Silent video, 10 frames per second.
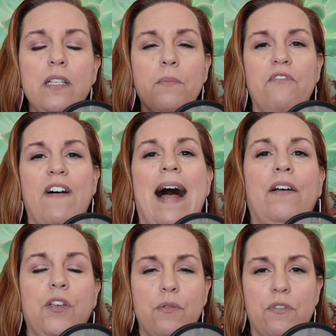some
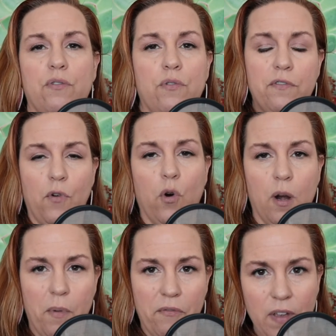value through the
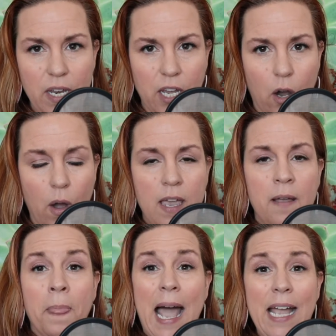form of video.
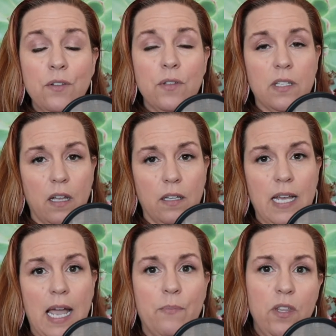I do this all the
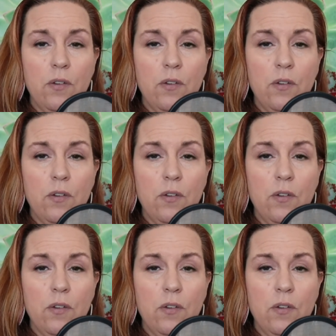time with you